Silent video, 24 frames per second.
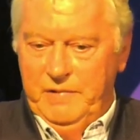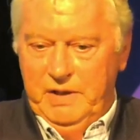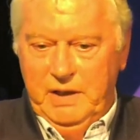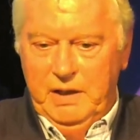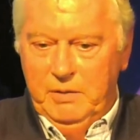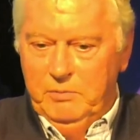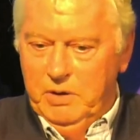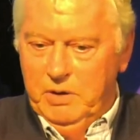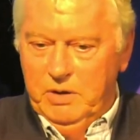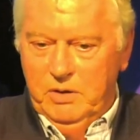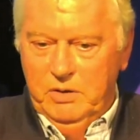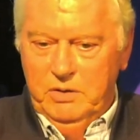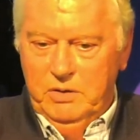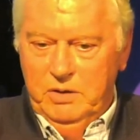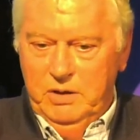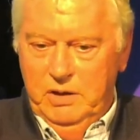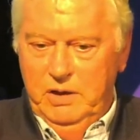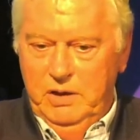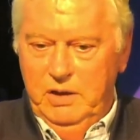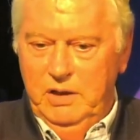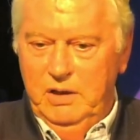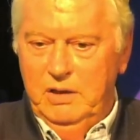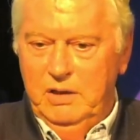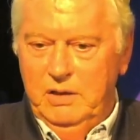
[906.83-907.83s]
Had we got
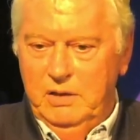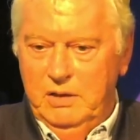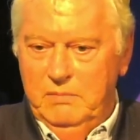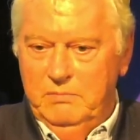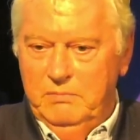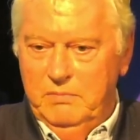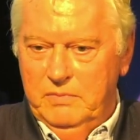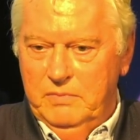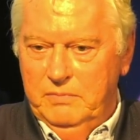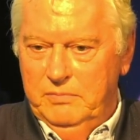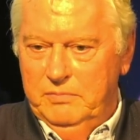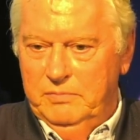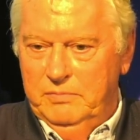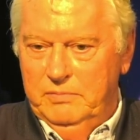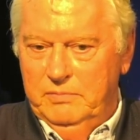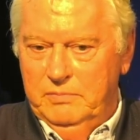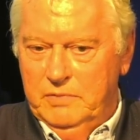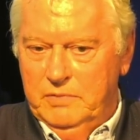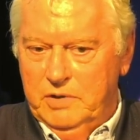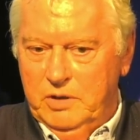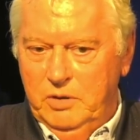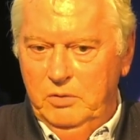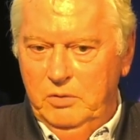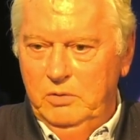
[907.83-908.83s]
the, the
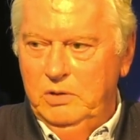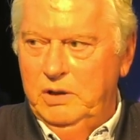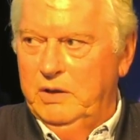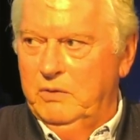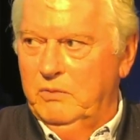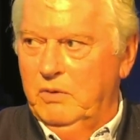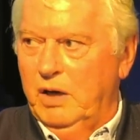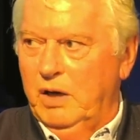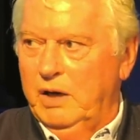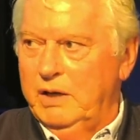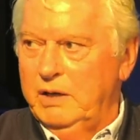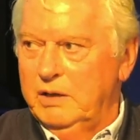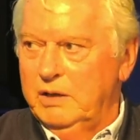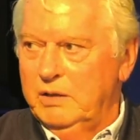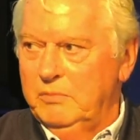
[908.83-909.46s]
cooling right,